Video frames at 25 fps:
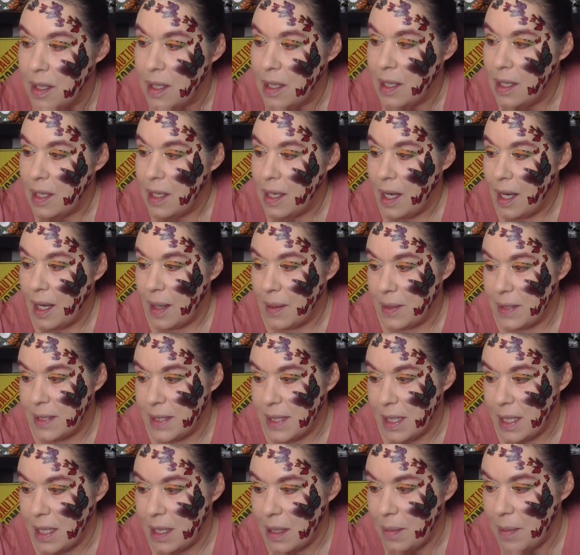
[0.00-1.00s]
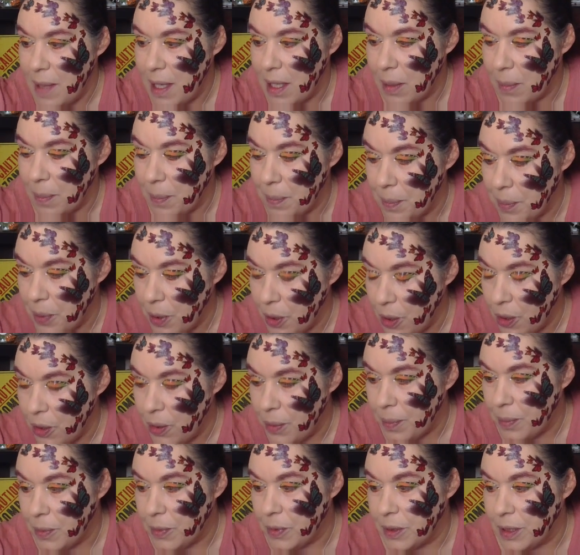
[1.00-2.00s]
I was thinking about a
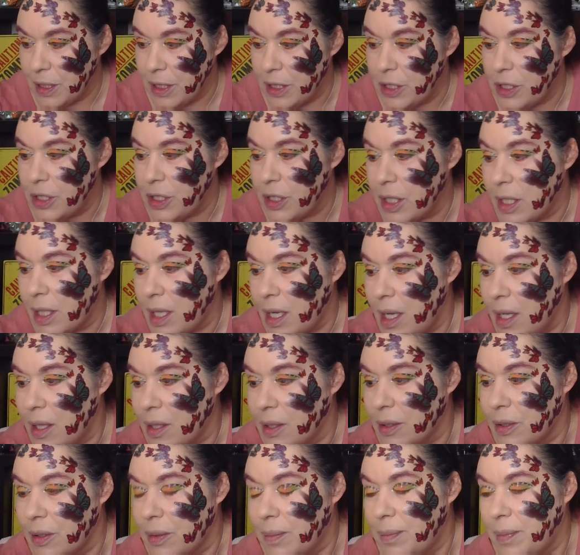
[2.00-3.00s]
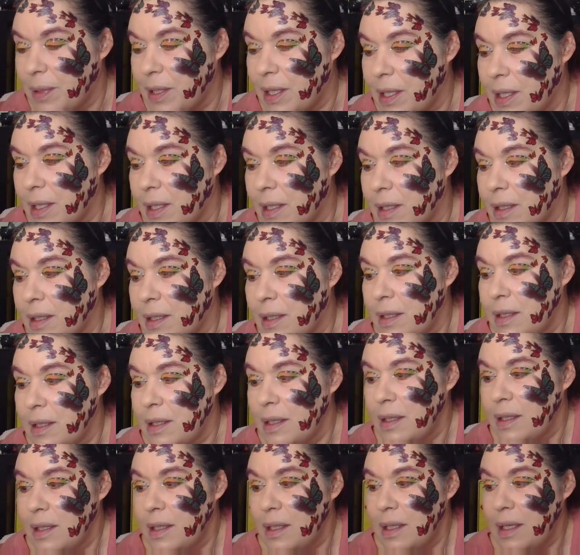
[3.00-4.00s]
purplish color, but,
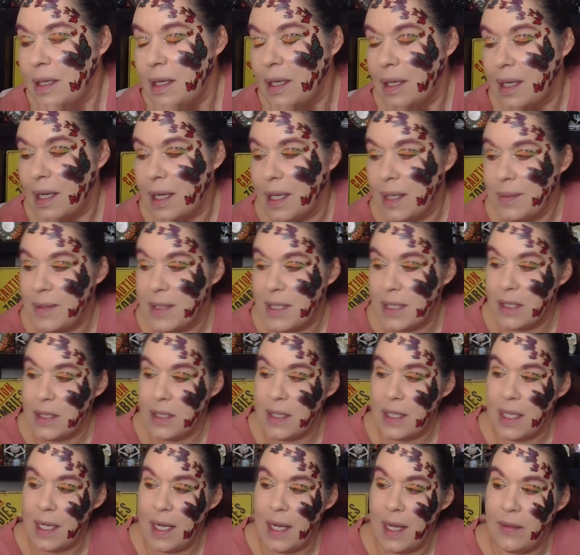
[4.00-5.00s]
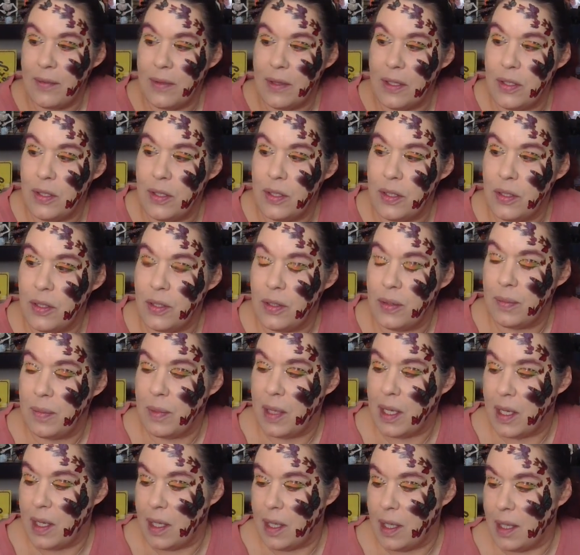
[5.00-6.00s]
and I'm still going to have to do
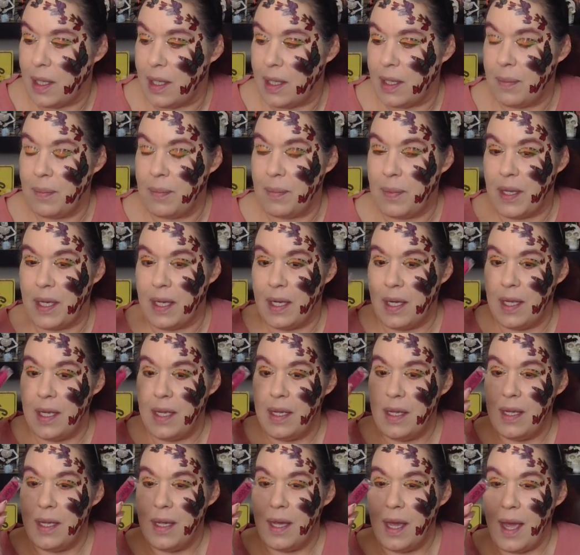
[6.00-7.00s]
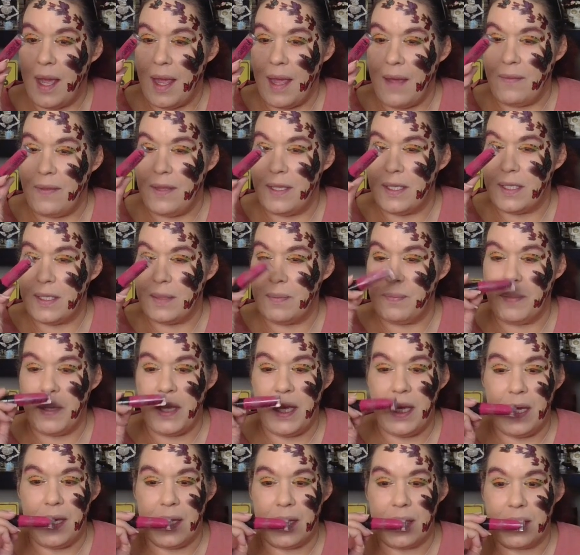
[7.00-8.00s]
my, but I have this
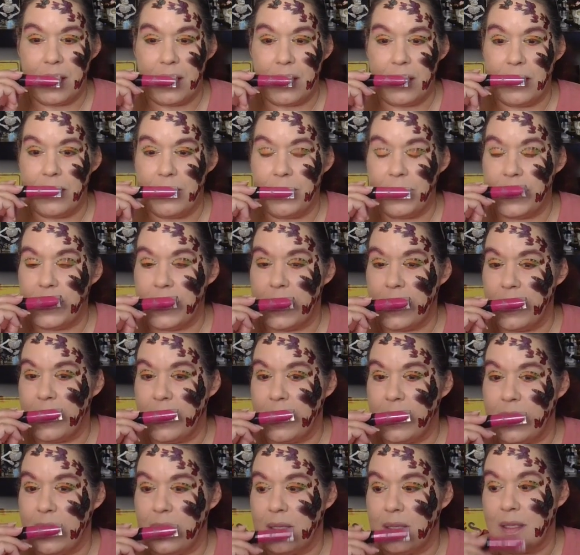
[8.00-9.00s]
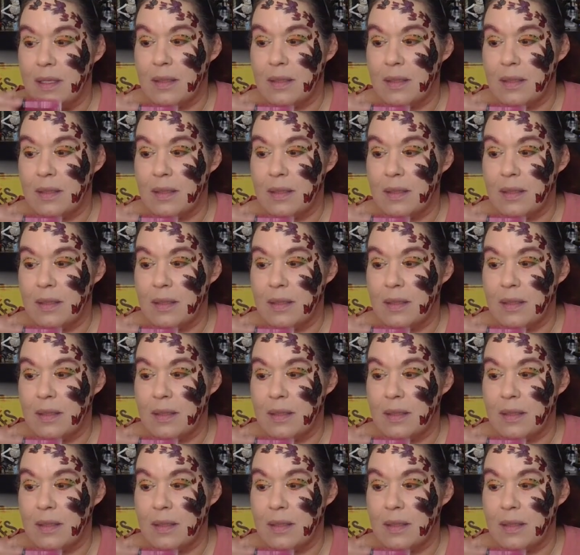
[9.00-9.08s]
pink, which I think,